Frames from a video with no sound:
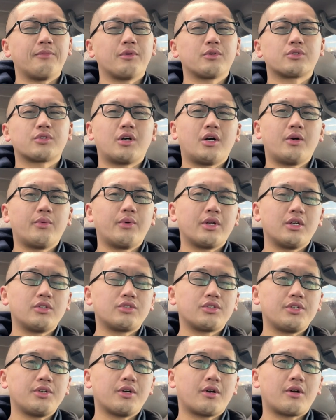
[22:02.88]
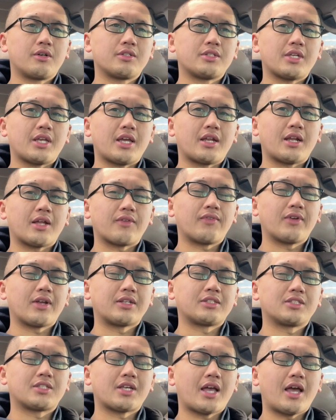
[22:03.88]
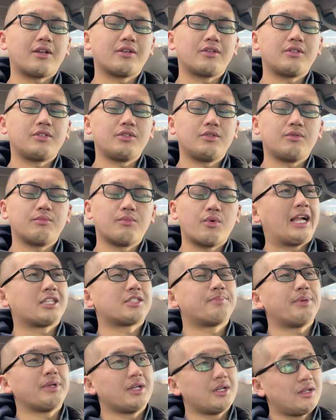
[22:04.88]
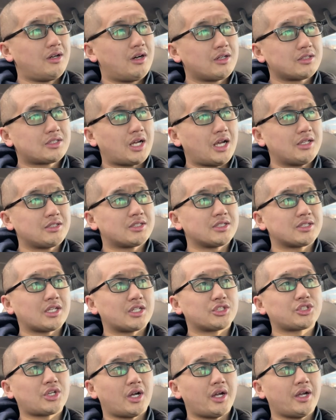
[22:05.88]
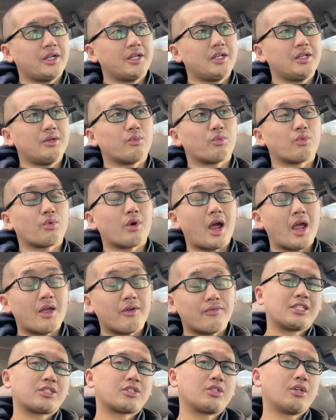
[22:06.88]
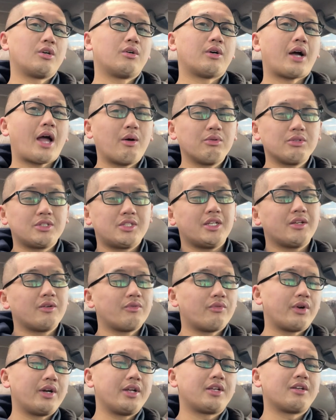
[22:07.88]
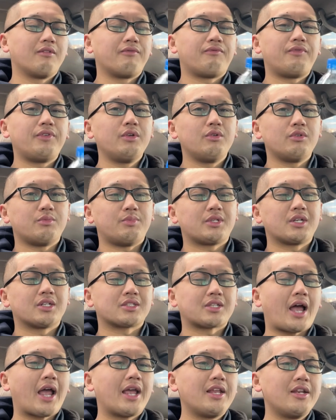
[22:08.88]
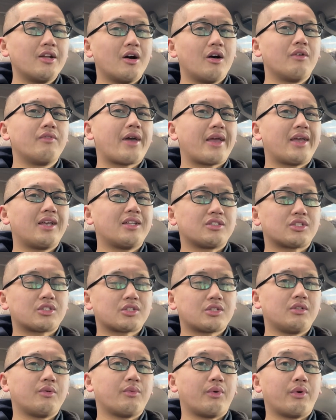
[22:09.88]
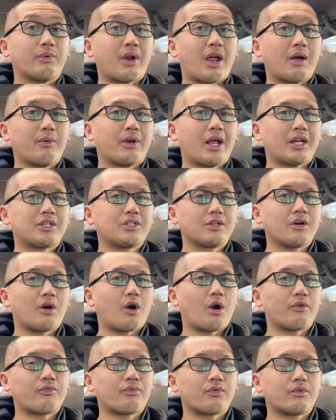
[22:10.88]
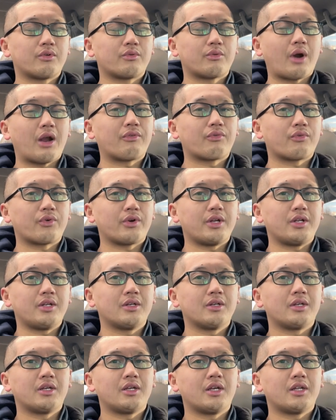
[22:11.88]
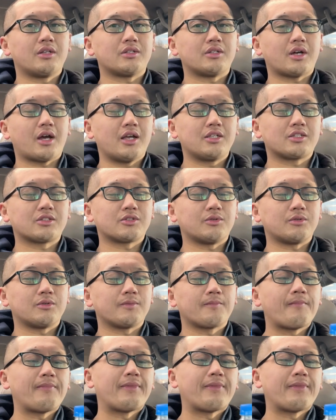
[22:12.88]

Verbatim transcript: those are all one hundred yards, and I think I just had to do more. It's been a long time since I shot any rifle, so I was getting really confused because I know that in when, when I when I took riflery in high school,